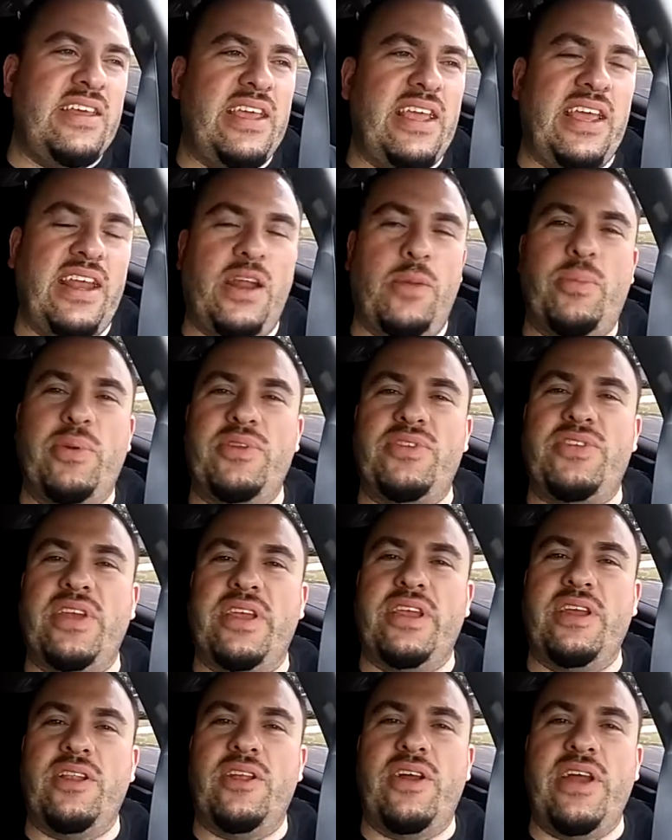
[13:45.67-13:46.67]
in a
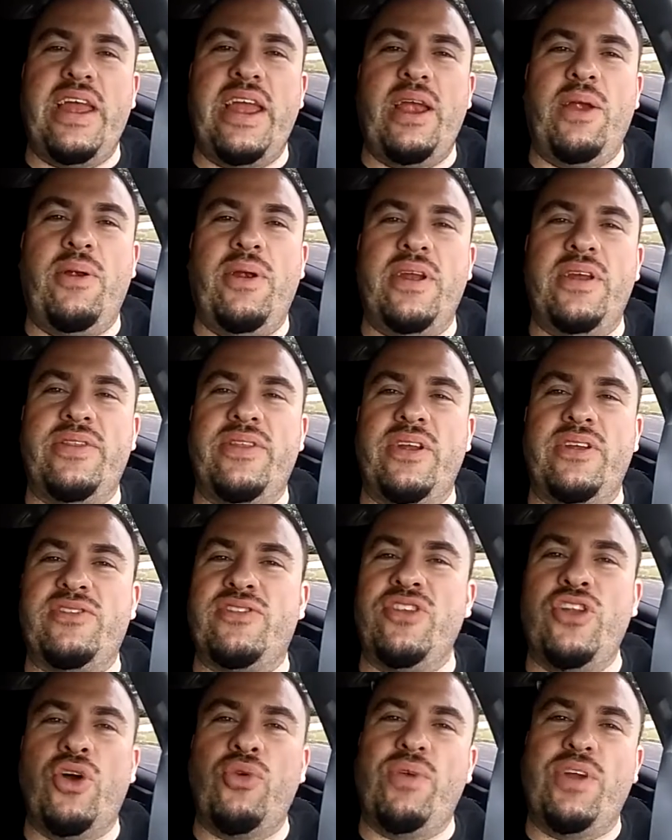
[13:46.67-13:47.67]
particular area,
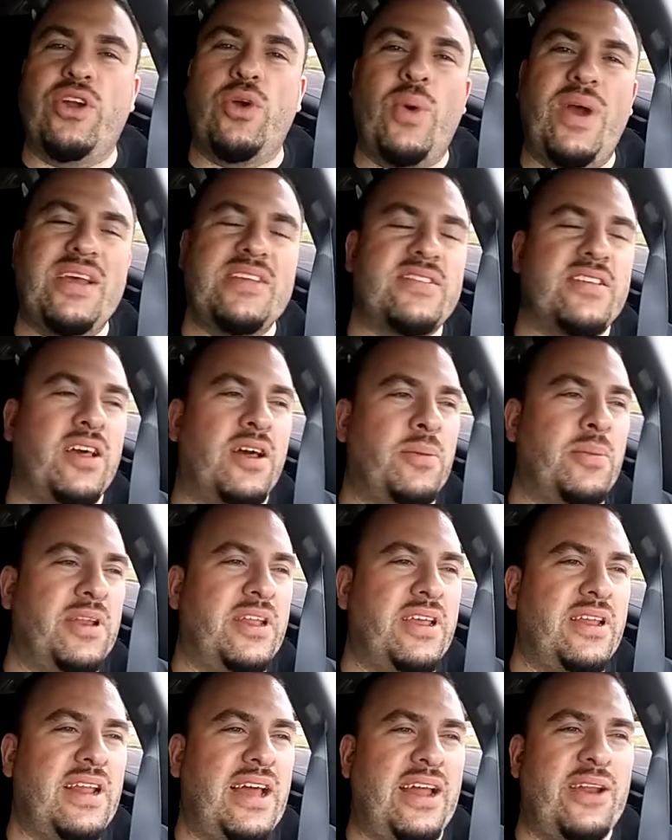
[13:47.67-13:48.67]
there's no requests coming
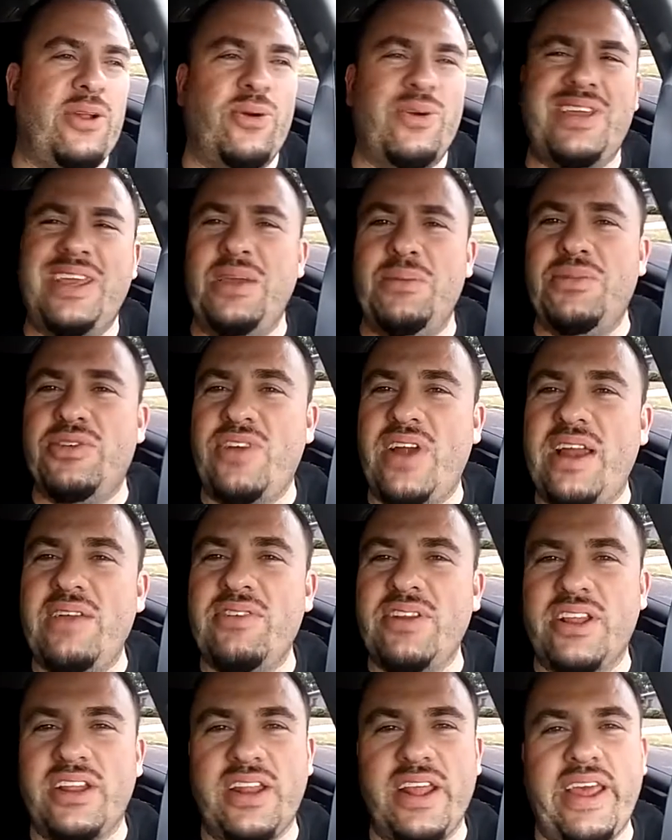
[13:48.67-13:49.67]
in, I don't keep
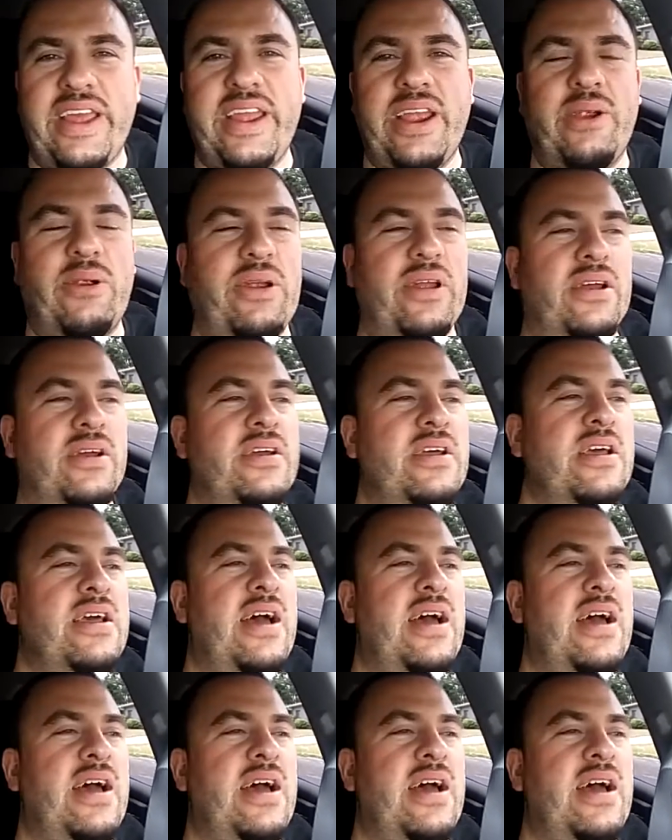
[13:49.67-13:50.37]
driving in that area.